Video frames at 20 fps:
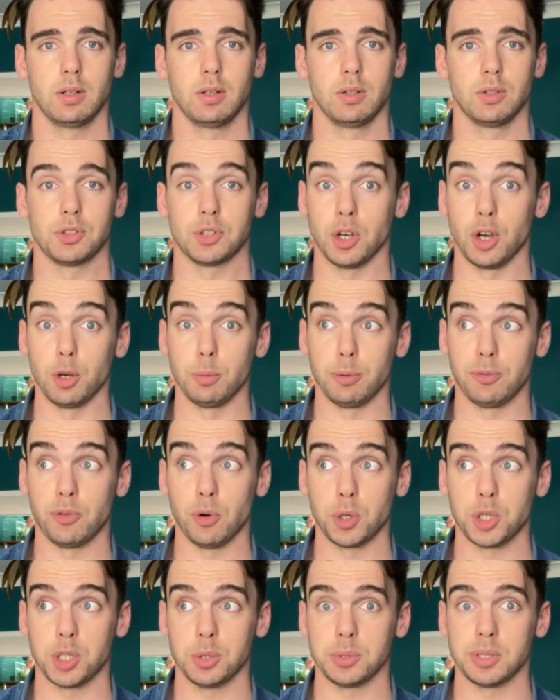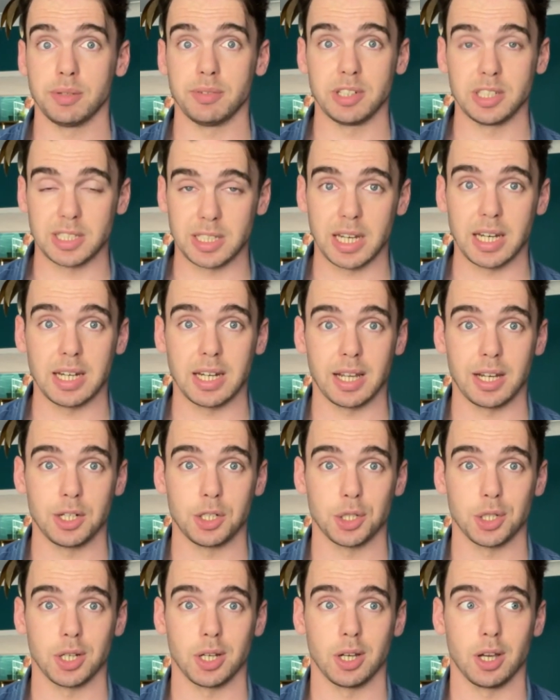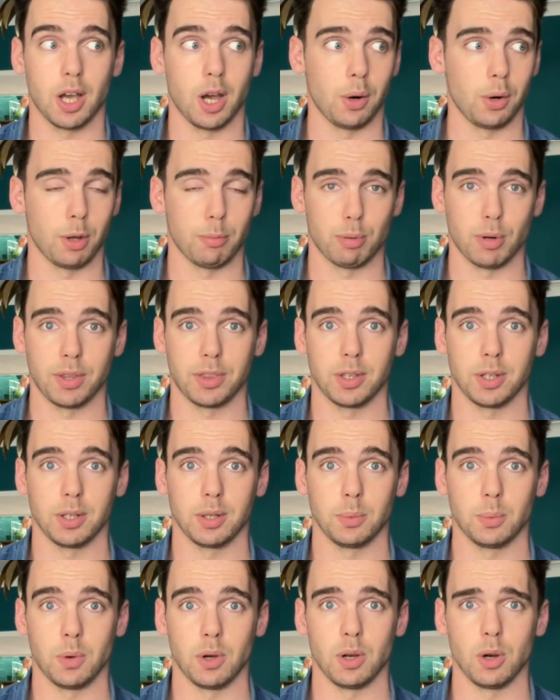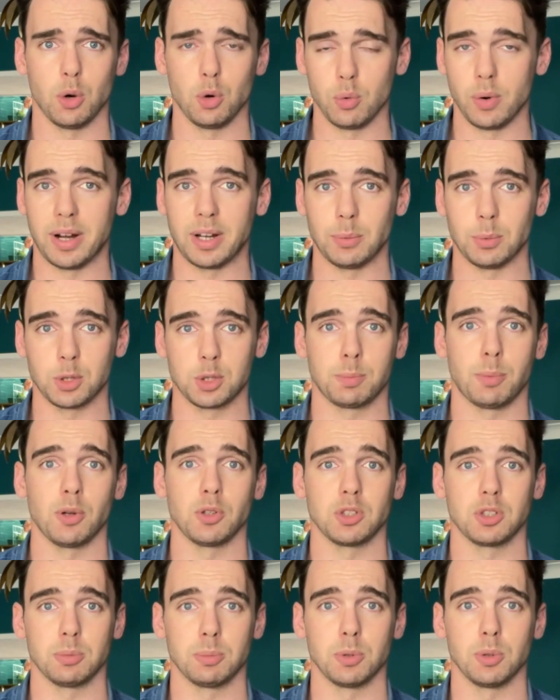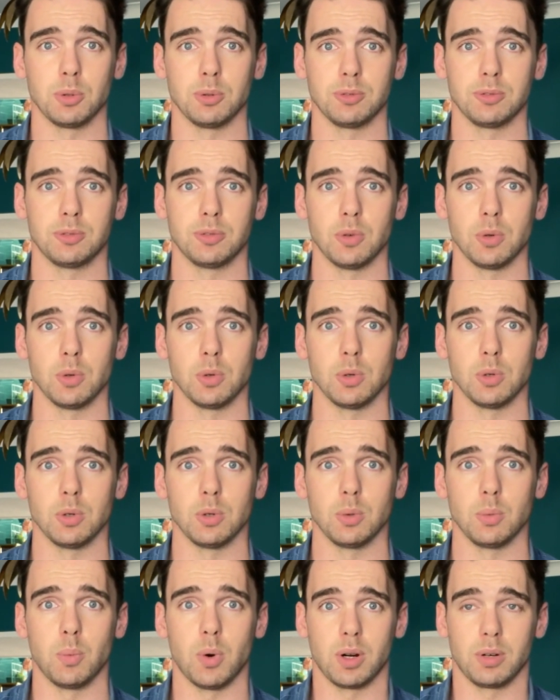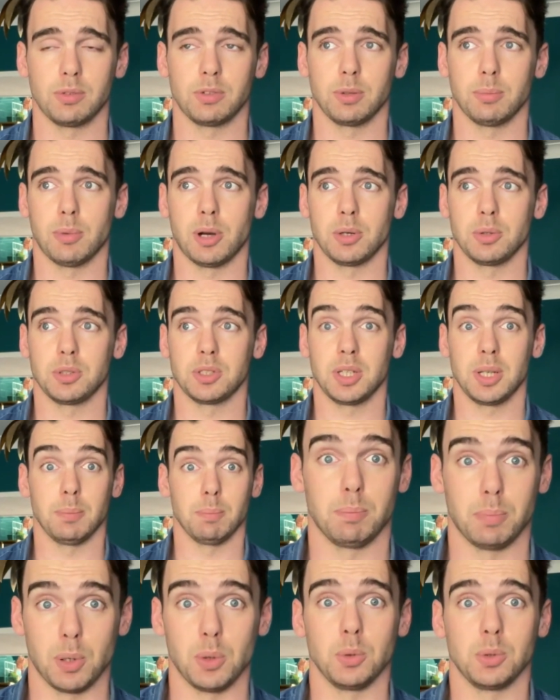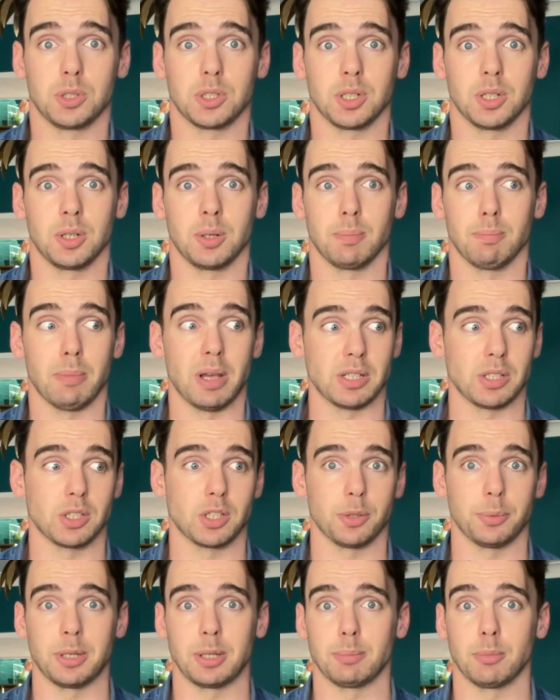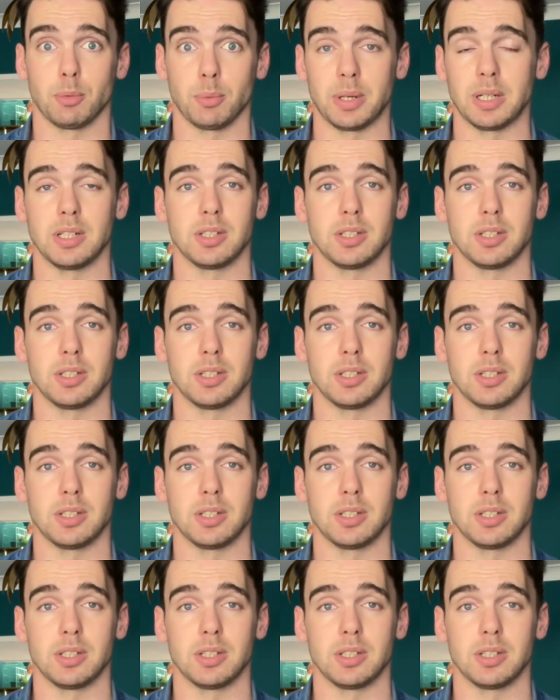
So before she was even a teenager, her and her brother were already responsible for one of the most important Mesozoic marine